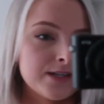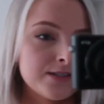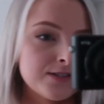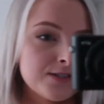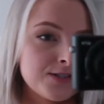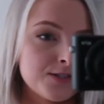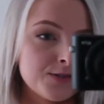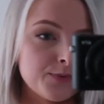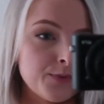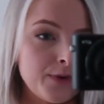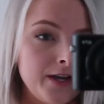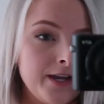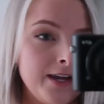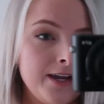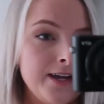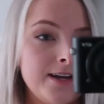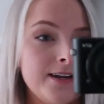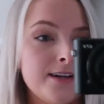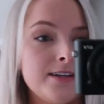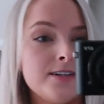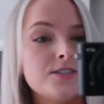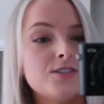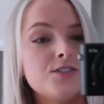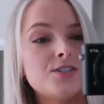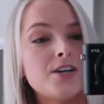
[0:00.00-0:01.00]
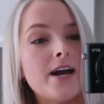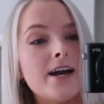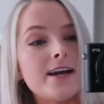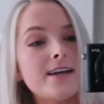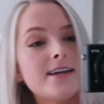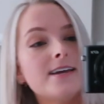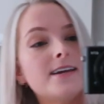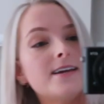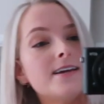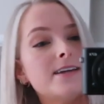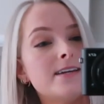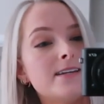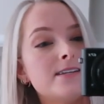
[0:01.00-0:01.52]
suede
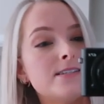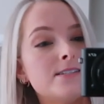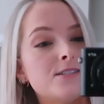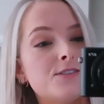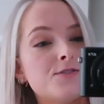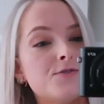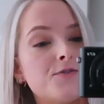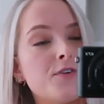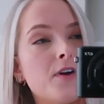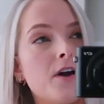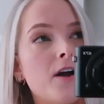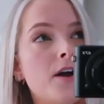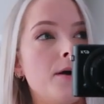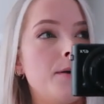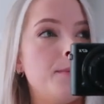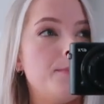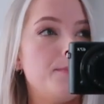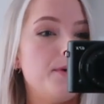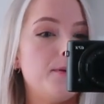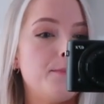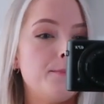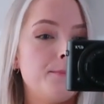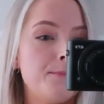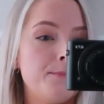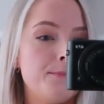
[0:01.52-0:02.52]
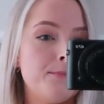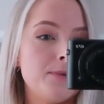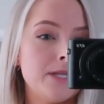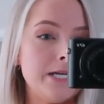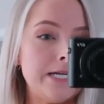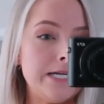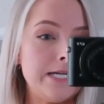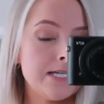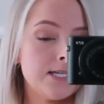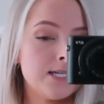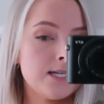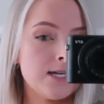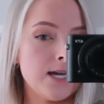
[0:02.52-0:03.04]
jacket is from
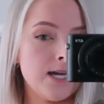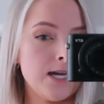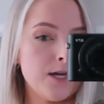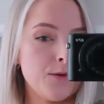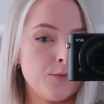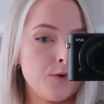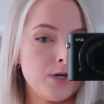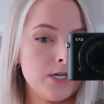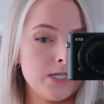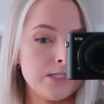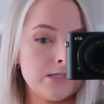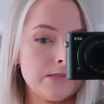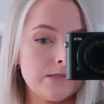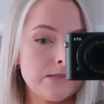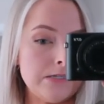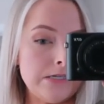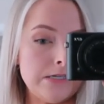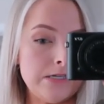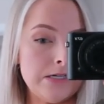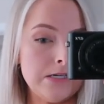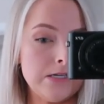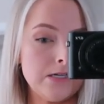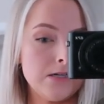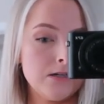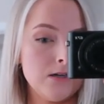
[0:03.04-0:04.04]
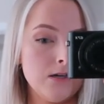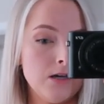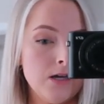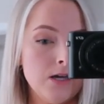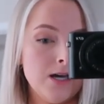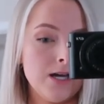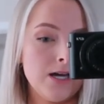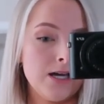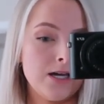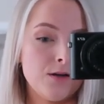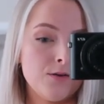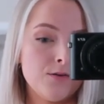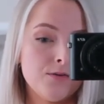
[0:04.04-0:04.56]
Blank N Y C.
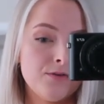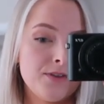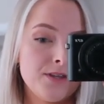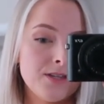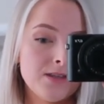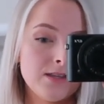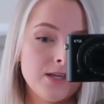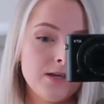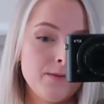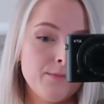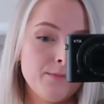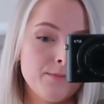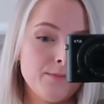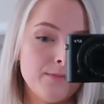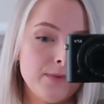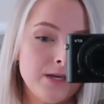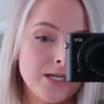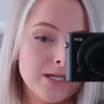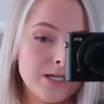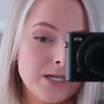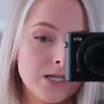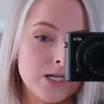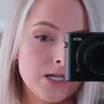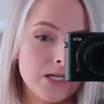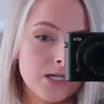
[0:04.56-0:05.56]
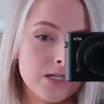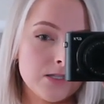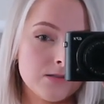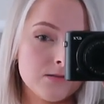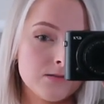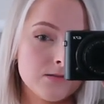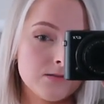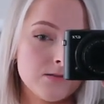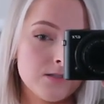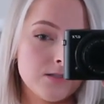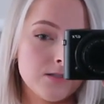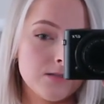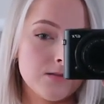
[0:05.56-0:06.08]
I don't think they make it
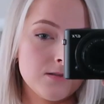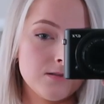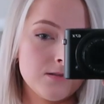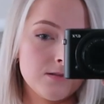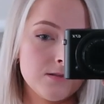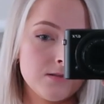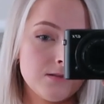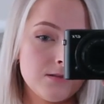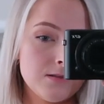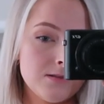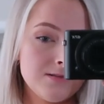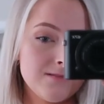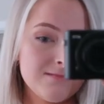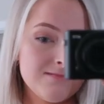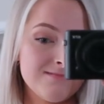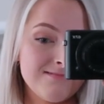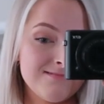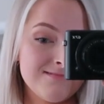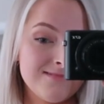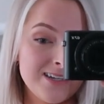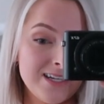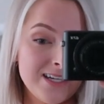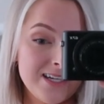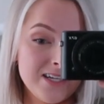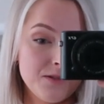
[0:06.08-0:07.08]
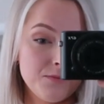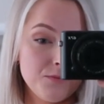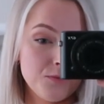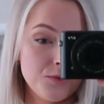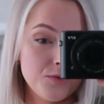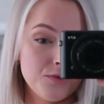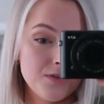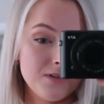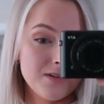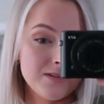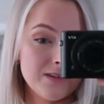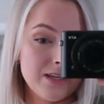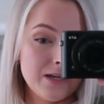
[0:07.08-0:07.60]

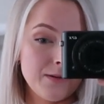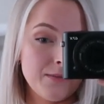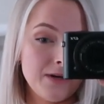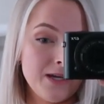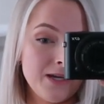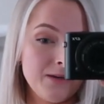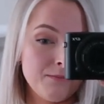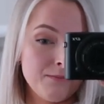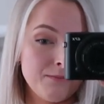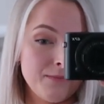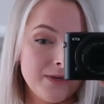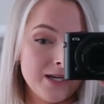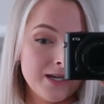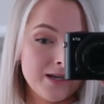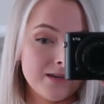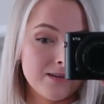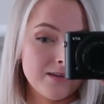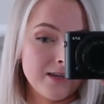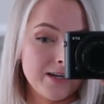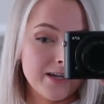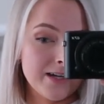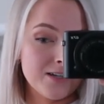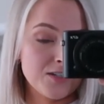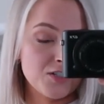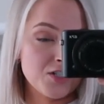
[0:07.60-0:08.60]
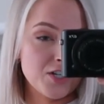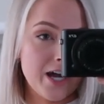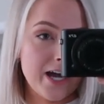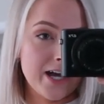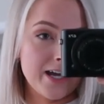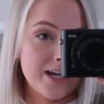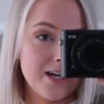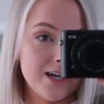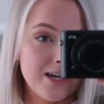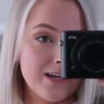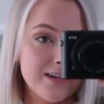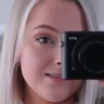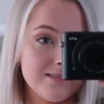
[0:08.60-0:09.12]
anymore. They might make like a
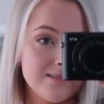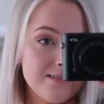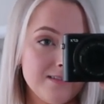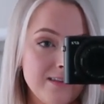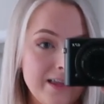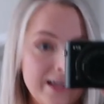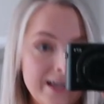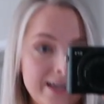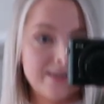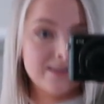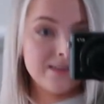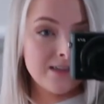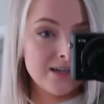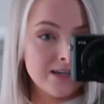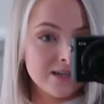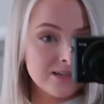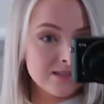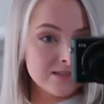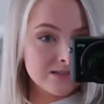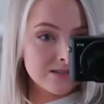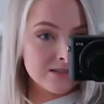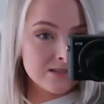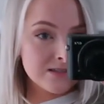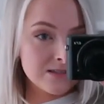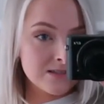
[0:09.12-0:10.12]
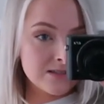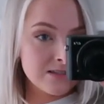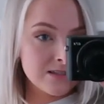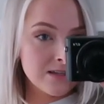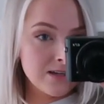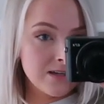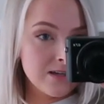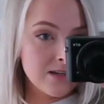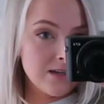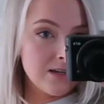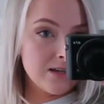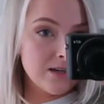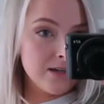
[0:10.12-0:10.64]
jacket like this,
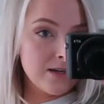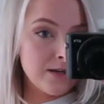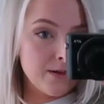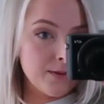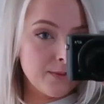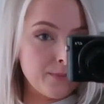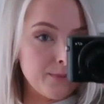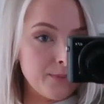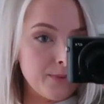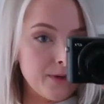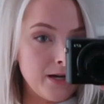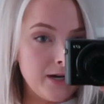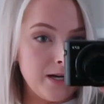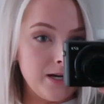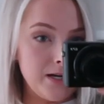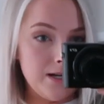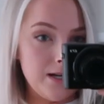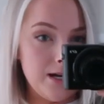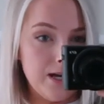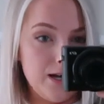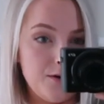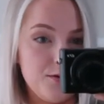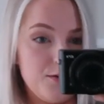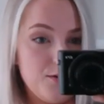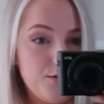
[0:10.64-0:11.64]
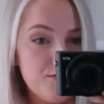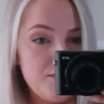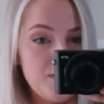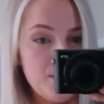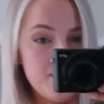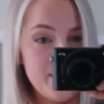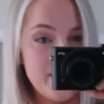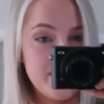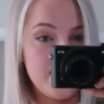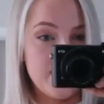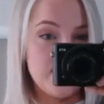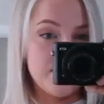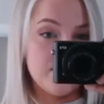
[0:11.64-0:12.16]
but I don't know if they
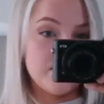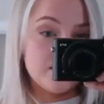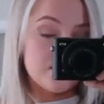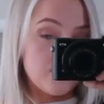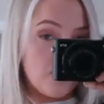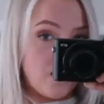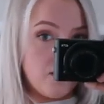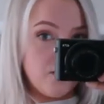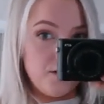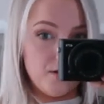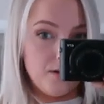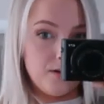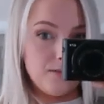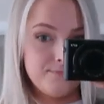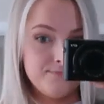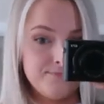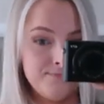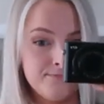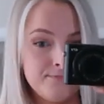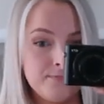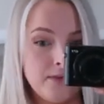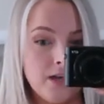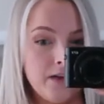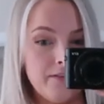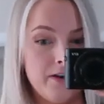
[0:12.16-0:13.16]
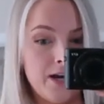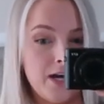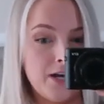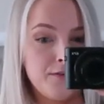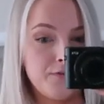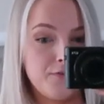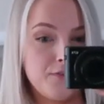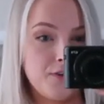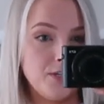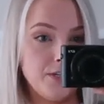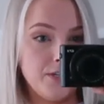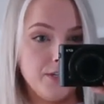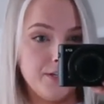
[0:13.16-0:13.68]
make it in this color. I've had
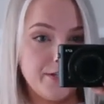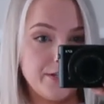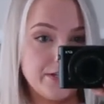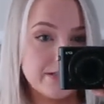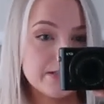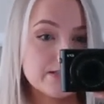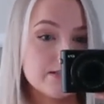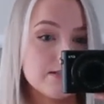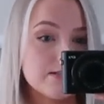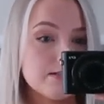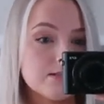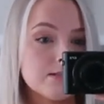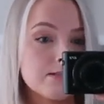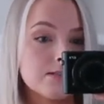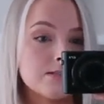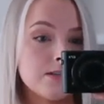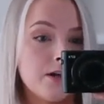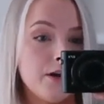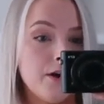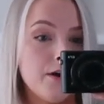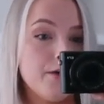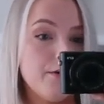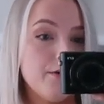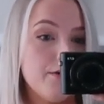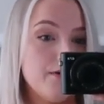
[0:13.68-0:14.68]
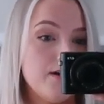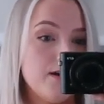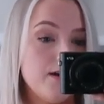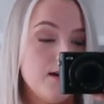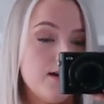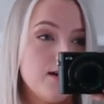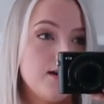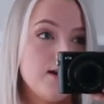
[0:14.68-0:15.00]
it for years, so